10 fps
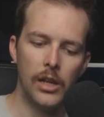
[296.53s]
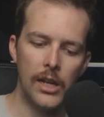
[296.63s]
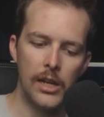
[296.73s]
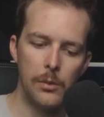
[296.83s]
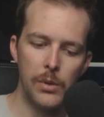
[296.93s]

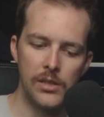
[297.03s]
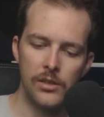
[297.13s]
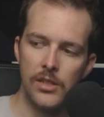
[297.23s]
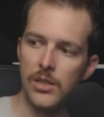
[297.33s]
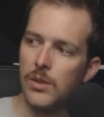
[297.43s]
and
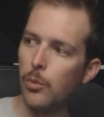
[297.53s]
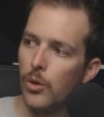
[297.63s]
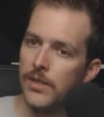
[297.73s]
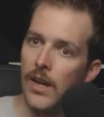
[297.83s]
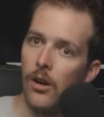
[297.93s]
basically just
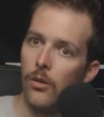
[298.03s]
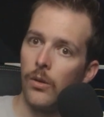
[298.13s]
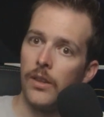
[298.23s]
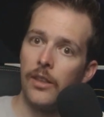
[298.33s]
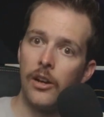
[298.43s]
sports out
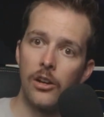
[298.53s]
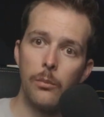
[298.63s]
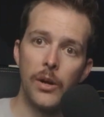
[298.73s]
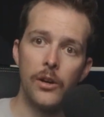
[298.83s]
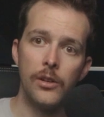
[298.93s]
right there,
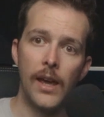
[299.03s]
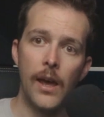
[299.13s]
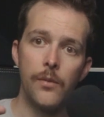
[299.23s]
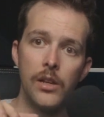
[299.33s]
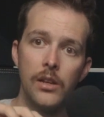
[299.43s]
compared to
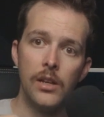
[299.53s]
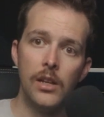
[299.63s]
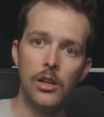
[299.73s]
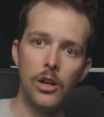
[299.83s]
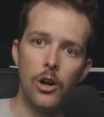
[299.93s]
having
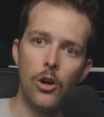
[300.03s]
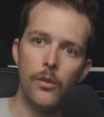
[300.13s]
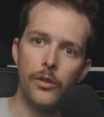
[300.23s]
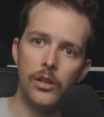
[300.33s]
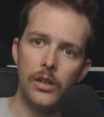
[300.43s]

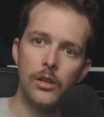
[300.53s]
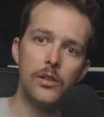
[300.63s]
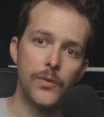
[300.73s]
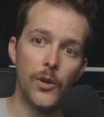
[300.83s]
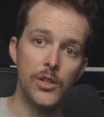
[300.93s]
all the,
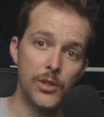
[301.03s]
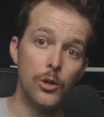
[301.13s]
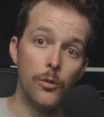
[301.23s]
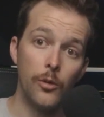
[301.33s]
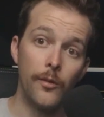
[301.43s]
as far as, you
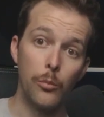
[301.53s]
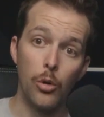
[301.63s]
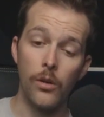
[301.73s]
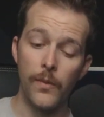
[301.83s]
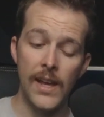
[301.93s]
know, of a
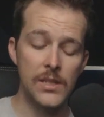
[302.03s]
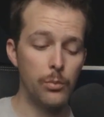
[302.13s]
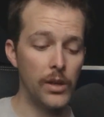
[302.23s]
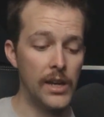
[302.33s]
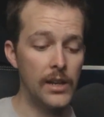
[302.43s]
more
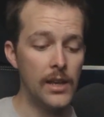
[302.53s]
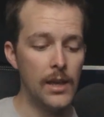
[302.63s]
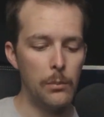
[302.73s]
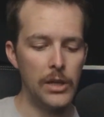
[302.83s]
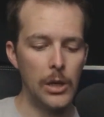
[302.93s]
advanced blade,
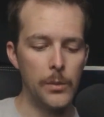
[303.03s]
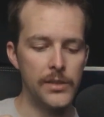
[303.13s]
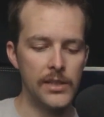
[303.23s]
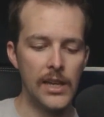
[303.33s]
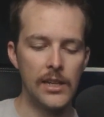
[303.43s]
being able
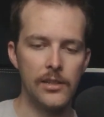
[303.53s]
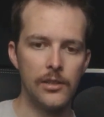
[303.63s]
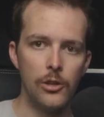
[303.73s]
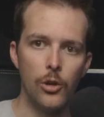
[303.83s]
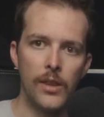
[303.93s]
to
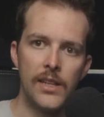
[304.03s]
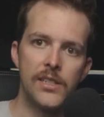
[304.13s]
get, you know, that